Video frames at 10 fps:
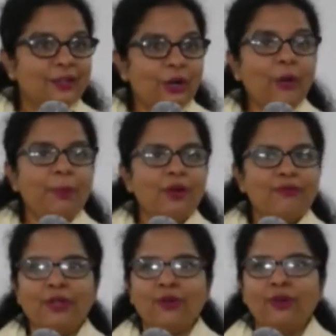copy
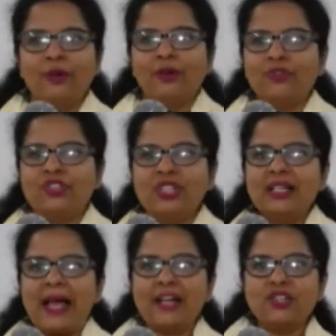of your original.
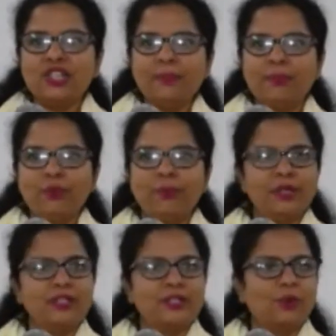Actually, the
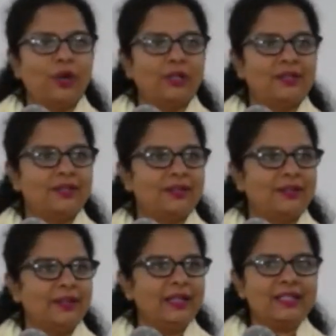blueprint is what?
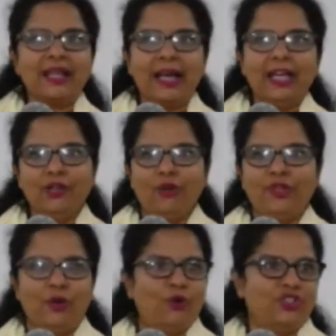It's kind of
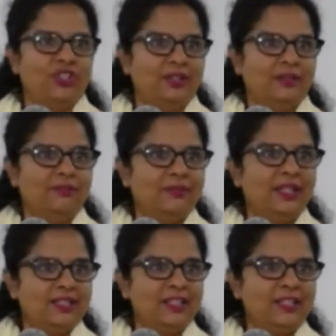the original.
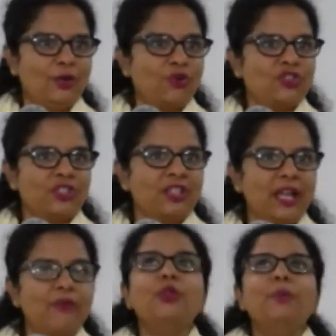It is the original.
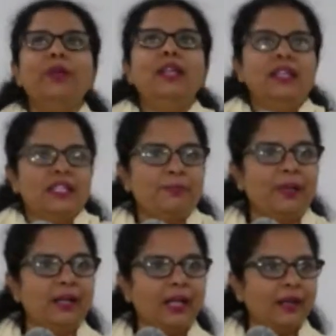Like when you're building this
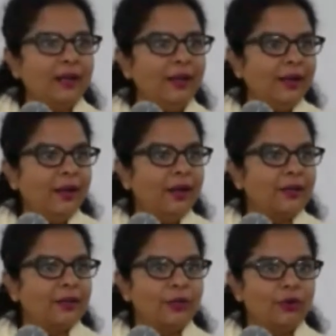building,
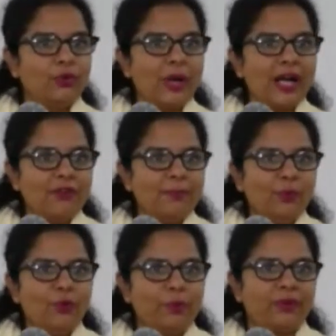you know, you have a
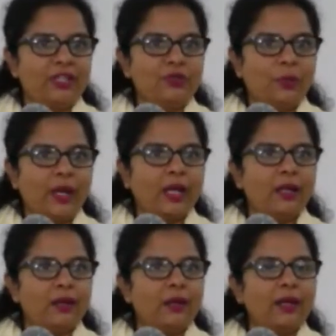blueprint
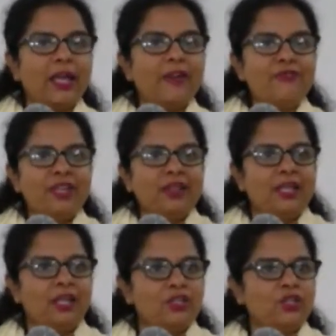where uh,
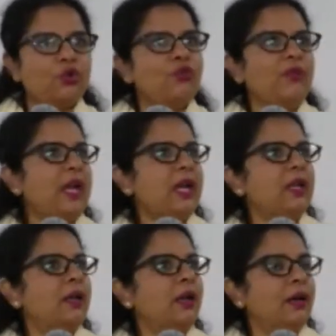everything is shown,
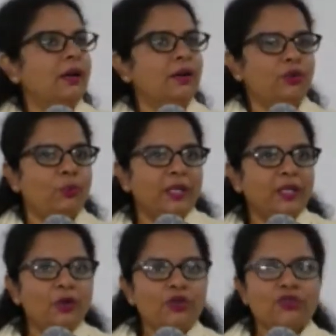where uh, the
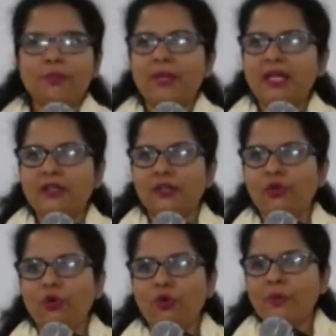windows will be, the
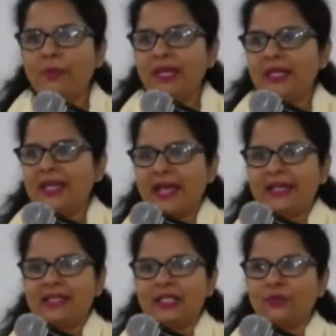door will be, the
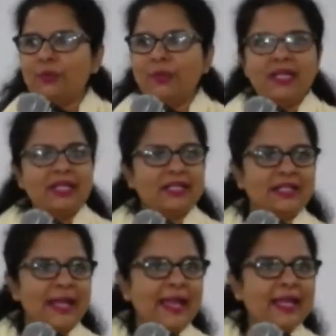exit will be, the
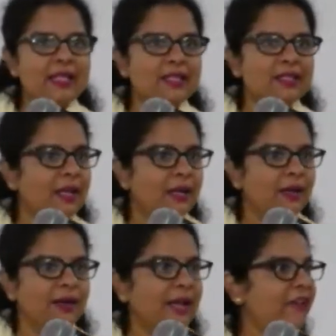stairs,
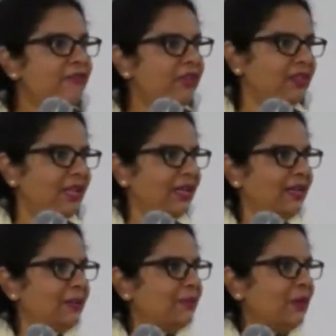uh, everything,
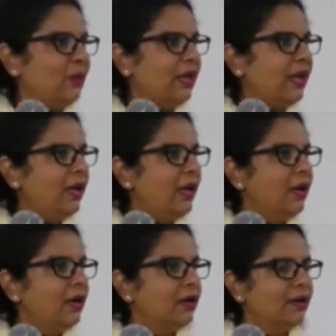okay?
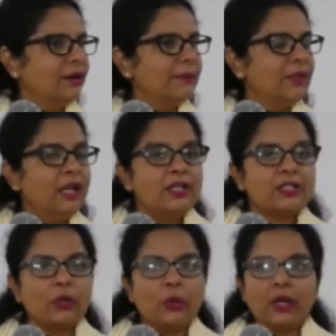Um,
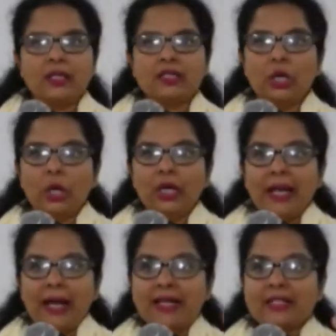so it, God
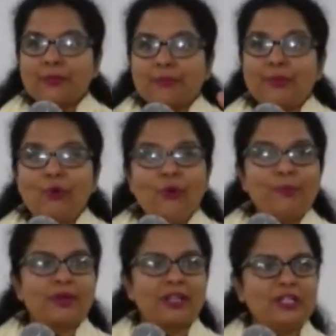has a
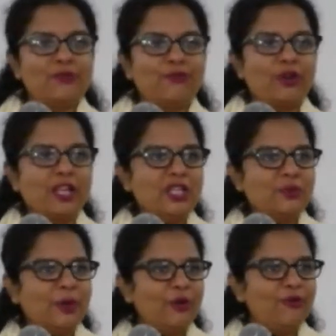blueprint for
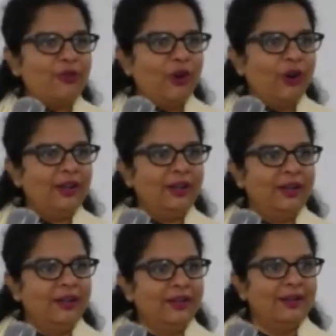each one of your
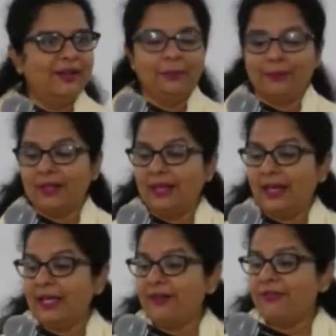um,
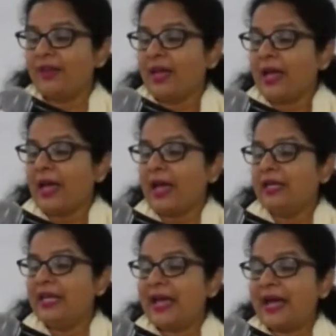life,
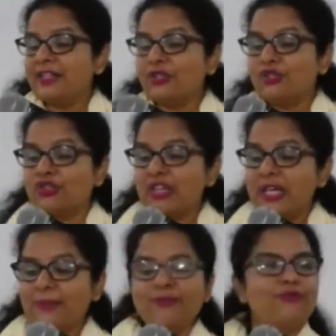and he has a
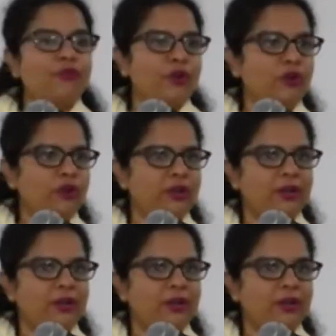dream for your